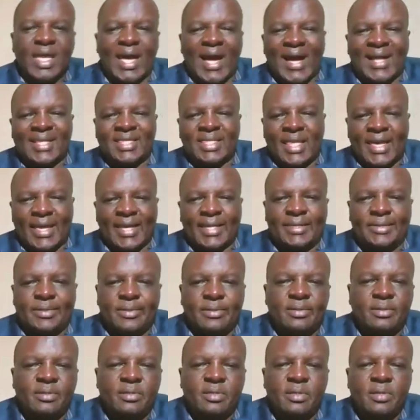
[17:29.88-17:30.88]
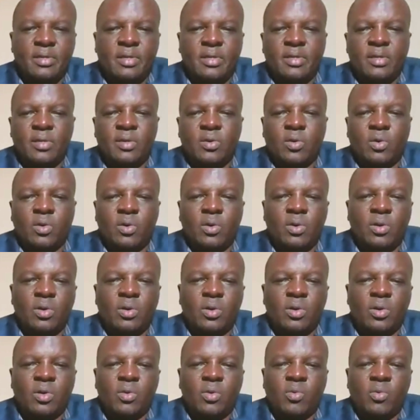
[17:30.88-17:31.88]
and then
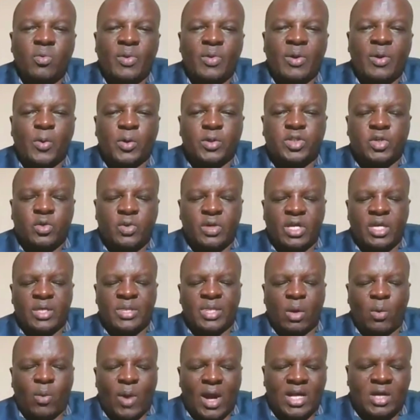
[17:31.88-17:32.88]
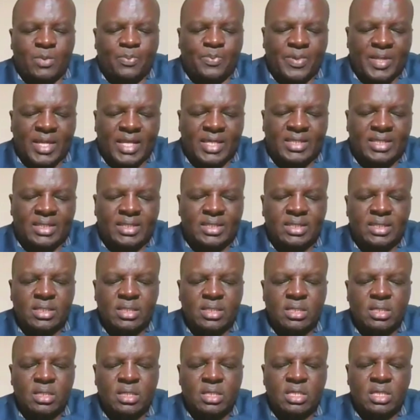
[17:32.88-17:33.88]
we put you in the workplace,
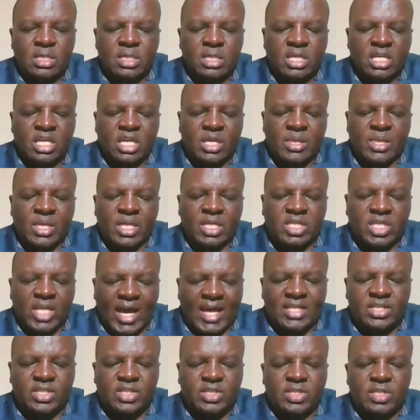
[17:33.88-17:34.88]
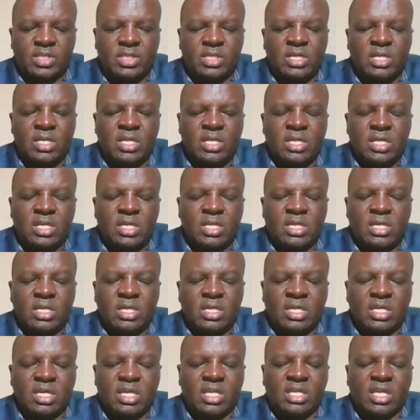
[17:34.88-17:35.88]
in the church,
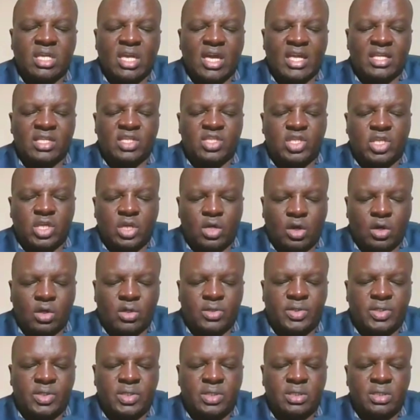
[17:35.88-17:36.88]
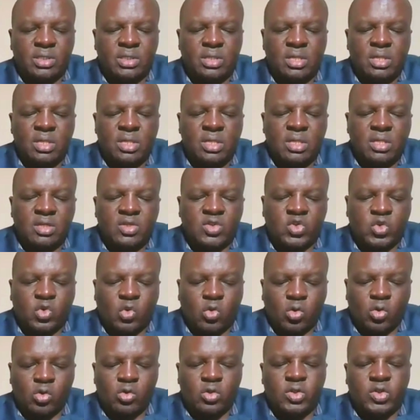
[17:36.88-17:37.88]
in NGOs,
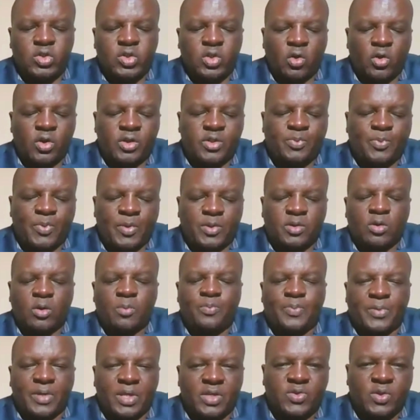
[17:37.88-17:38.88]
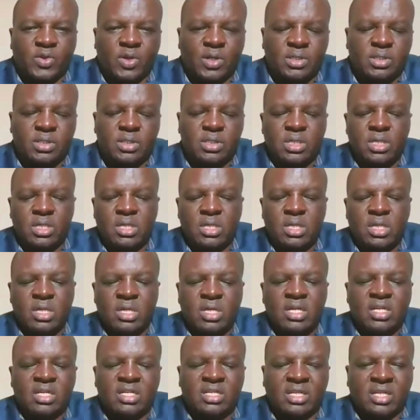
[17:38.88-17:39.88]
schools, hospital, prison,
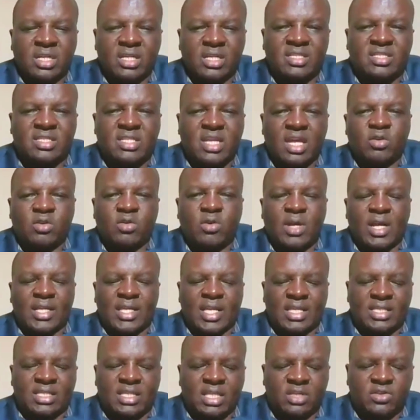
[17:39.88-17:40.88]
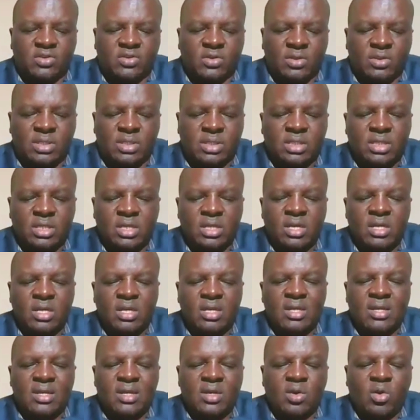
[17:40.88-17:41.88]
Christian organizations,
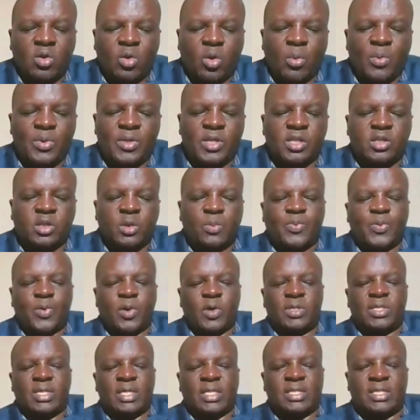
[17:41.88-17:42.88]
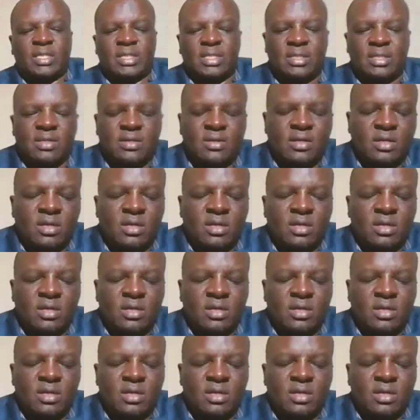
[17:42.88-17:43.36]
community projects.